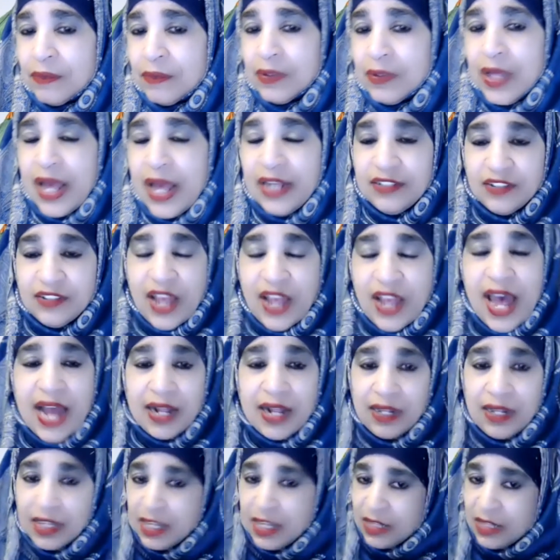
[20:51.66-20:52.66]

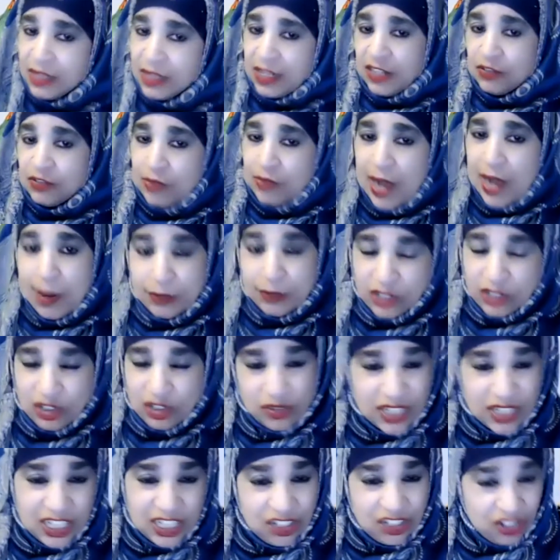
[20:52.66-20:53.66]
Exactly. That's why I was
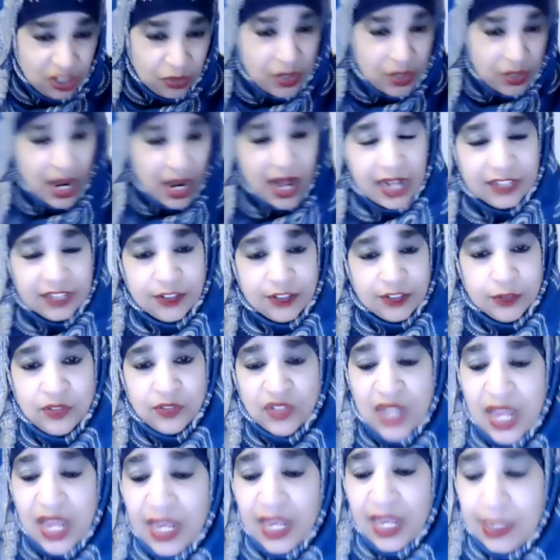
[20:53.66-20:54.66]
teaching you guys those
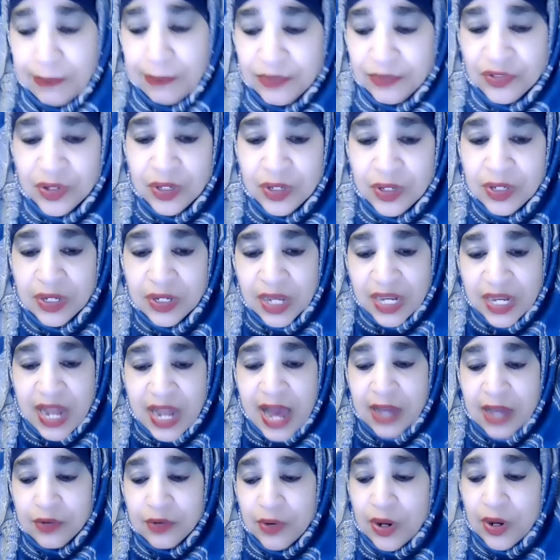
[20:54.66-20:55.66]
names and
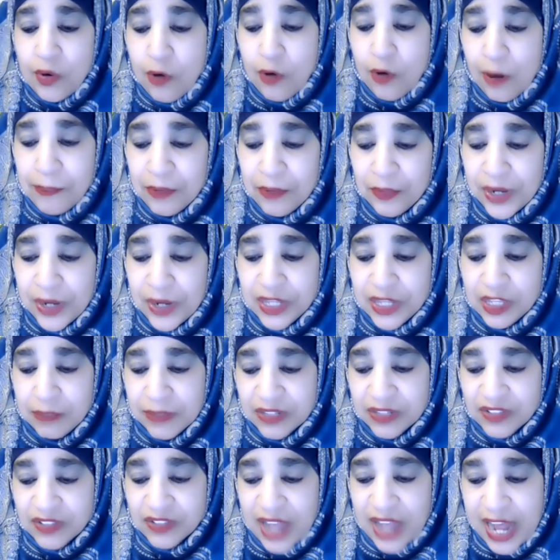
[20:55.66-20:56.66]
how to incorporate them
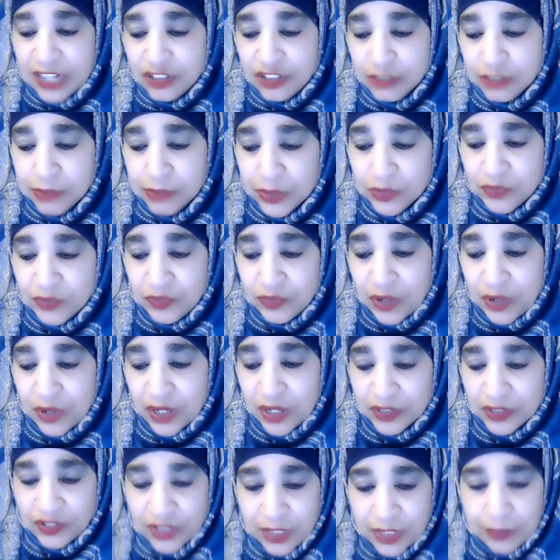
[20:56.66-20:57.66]
as attributes for
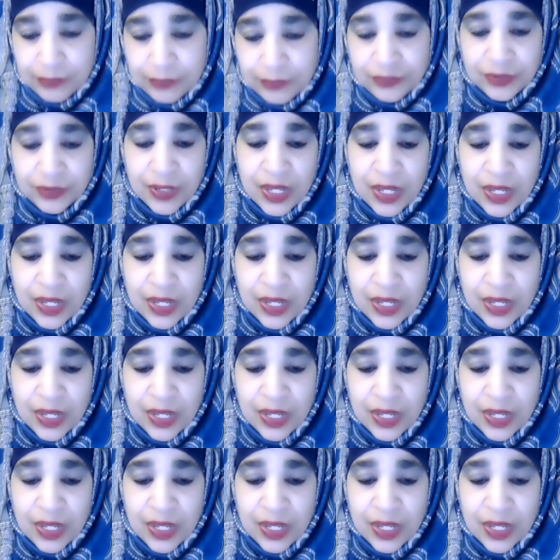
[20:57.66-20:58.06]
ourselves.